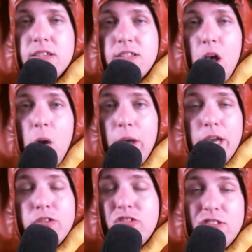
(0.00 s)
So it
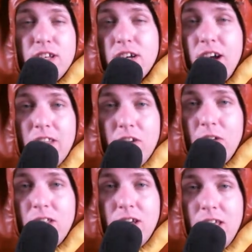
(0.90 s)
could just look like they're
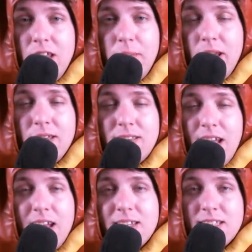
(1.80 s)
in the lead because they
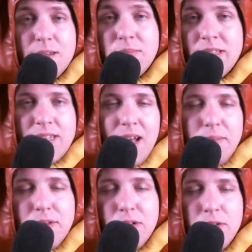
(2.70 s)
kind of skipped a step.
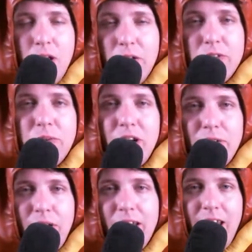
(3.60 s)
Who knows? We're
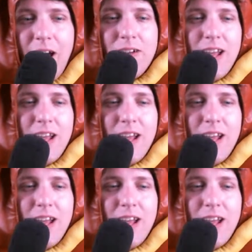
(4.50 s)
gonna find out.